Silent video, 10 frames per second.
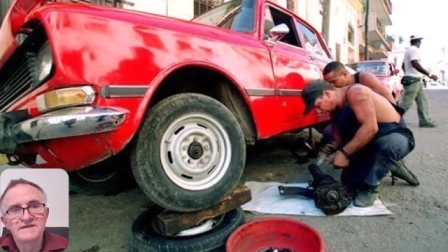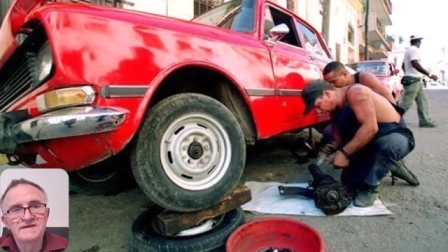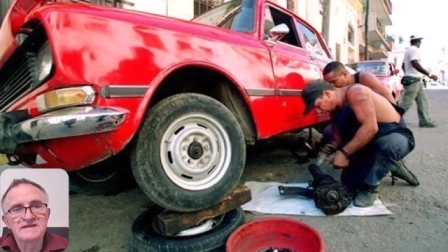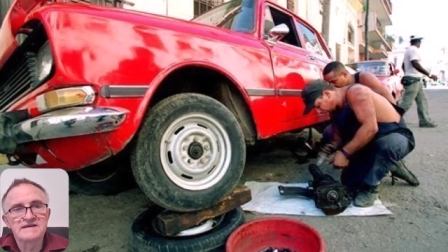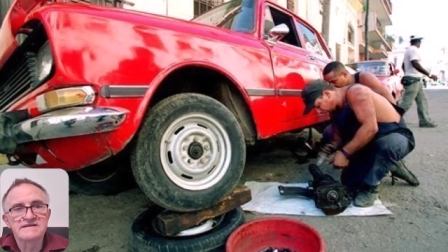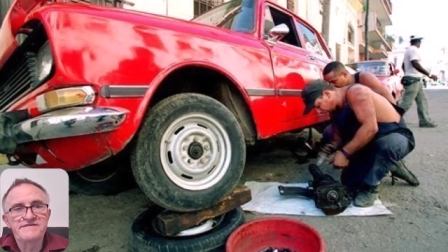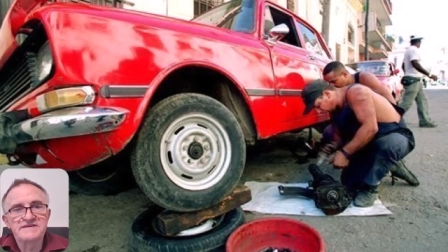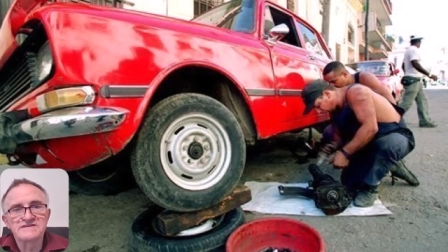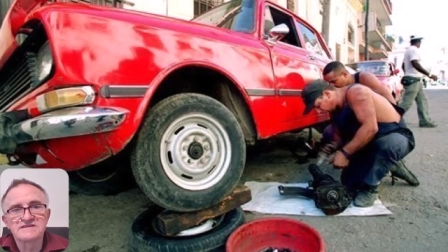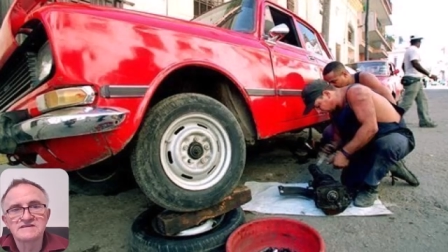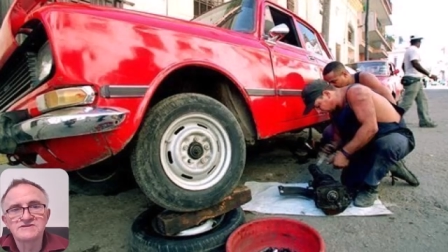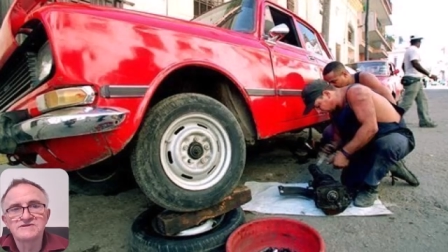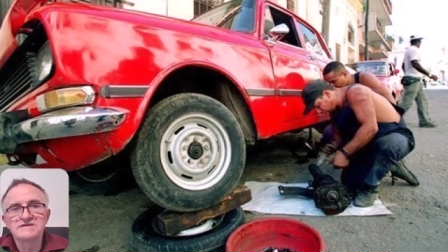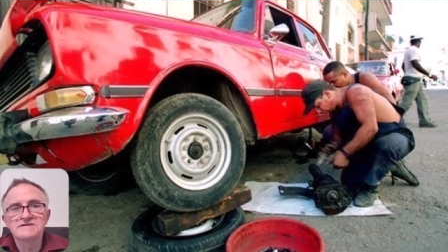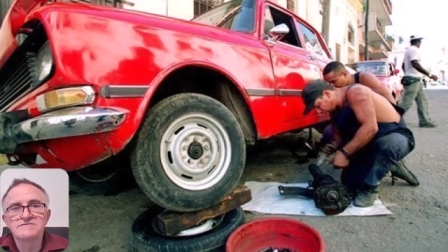These unaffected
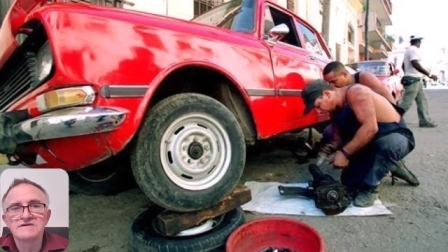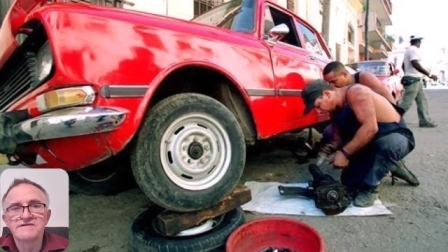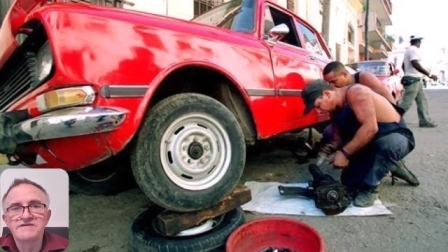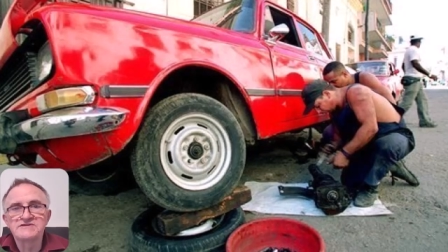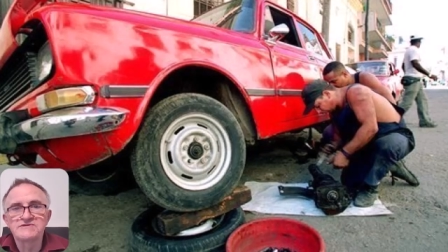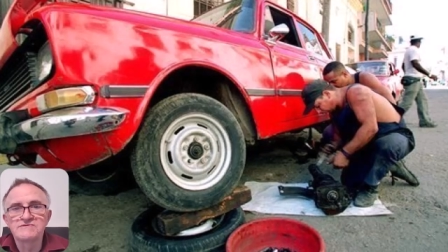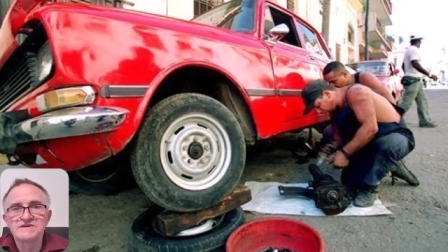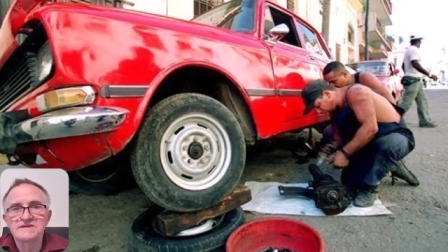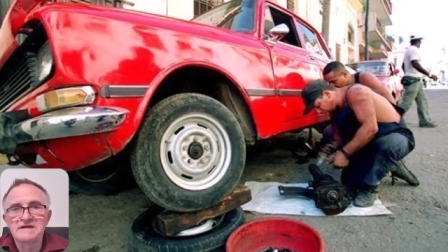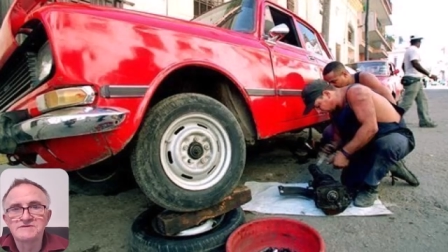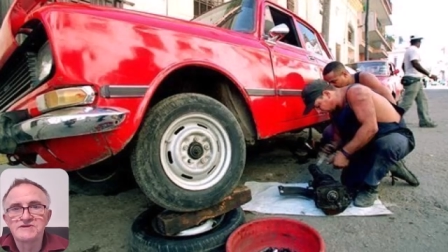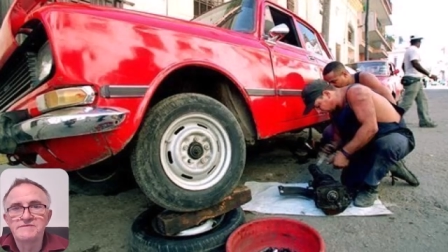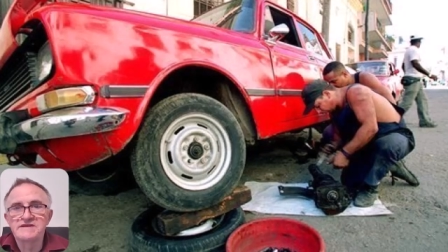countries will eventually reestablish